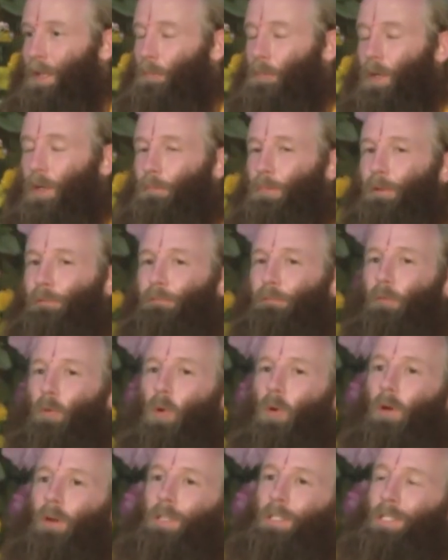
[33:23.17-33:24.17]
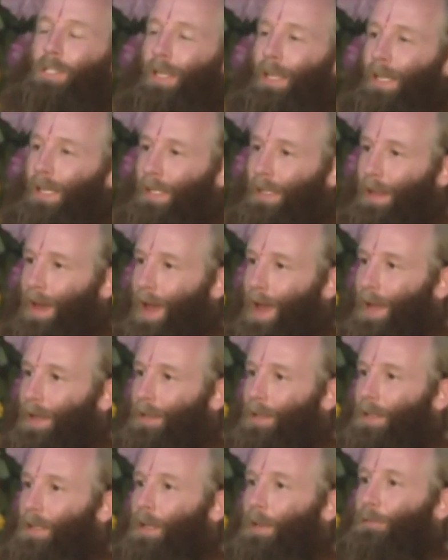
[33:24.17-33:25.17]
But before saying
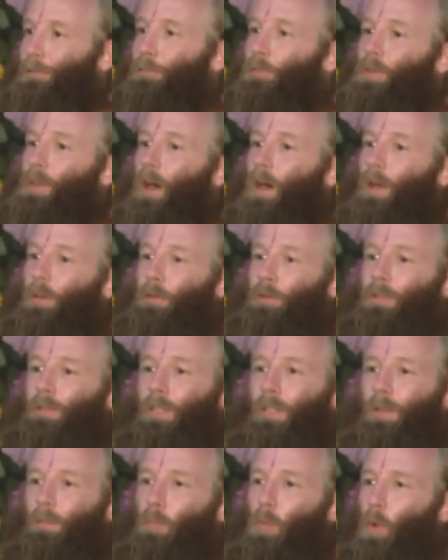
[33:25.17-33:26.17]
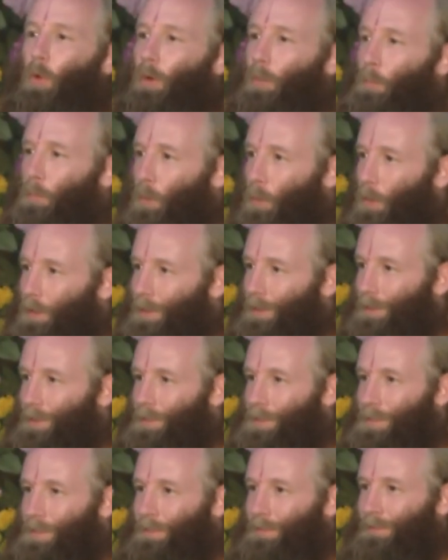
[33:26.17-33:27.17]
that, he gave the other thing more
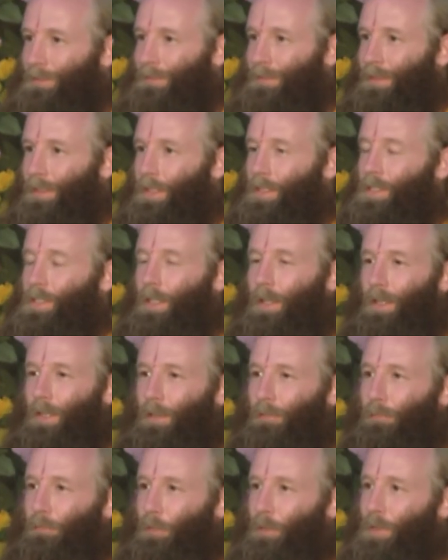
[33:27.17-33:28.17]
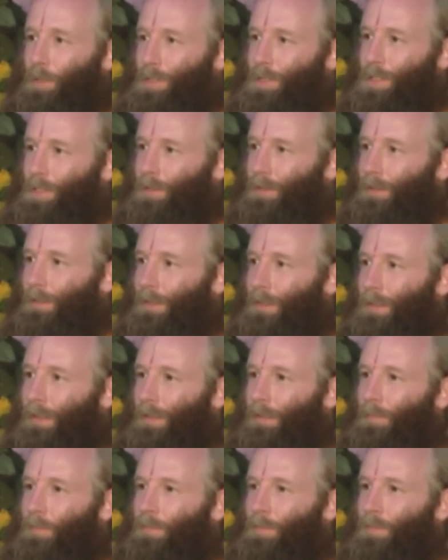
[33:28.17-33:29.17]
importance. He said it first.
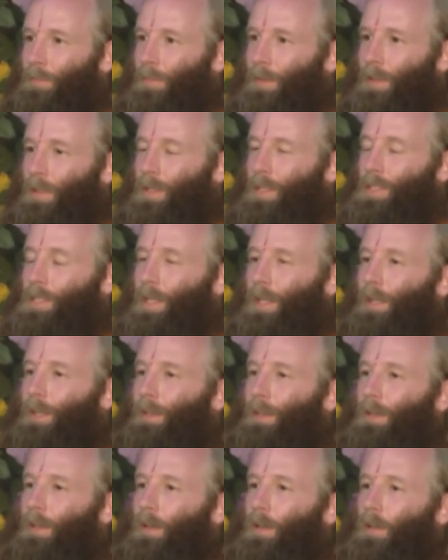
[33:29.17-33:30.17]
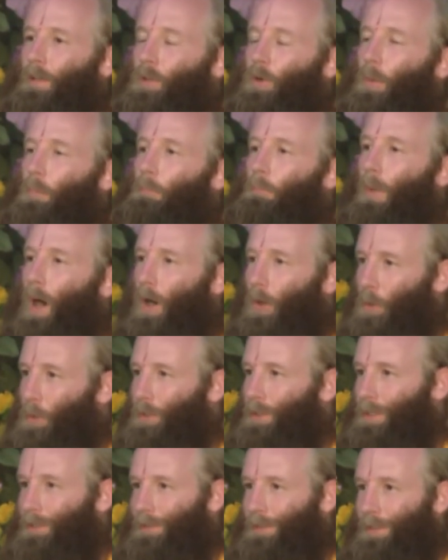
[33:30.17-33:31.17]
He said, your
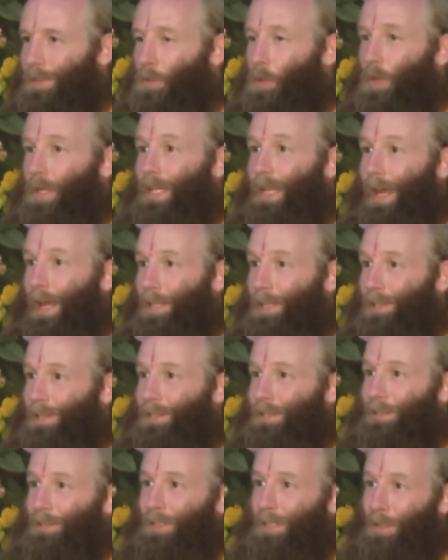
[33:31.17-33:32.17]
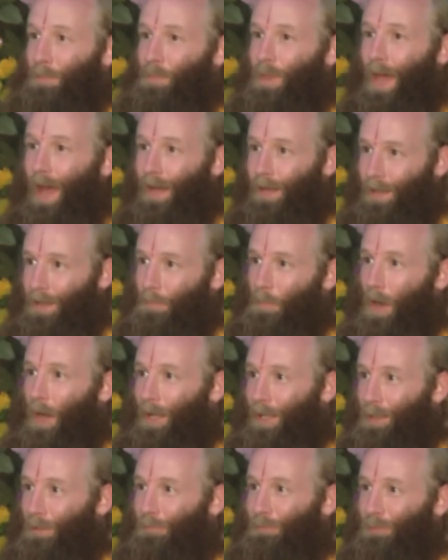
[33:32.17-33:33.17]
maut, your death. Keep that in
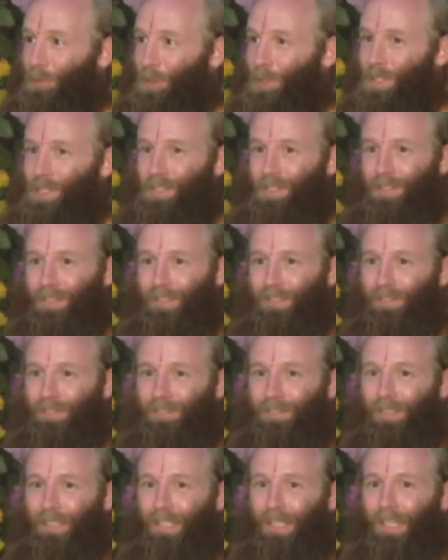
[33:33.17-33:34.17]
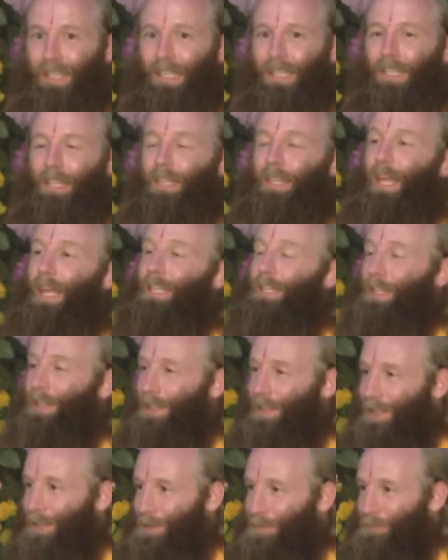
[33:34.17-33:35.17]
mind first. Then
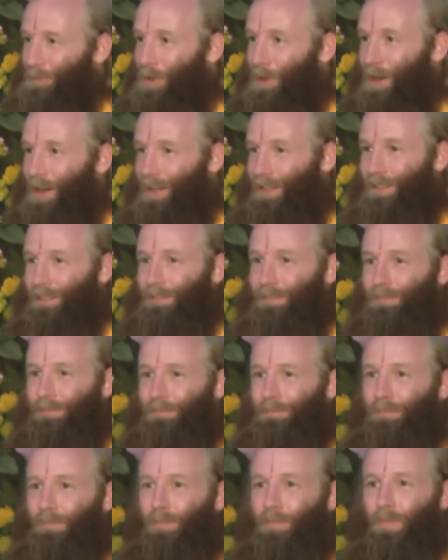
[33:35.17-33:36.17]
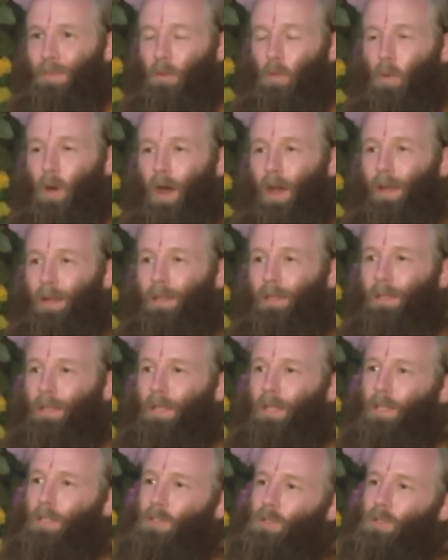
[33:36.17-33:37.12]
think of God. Why?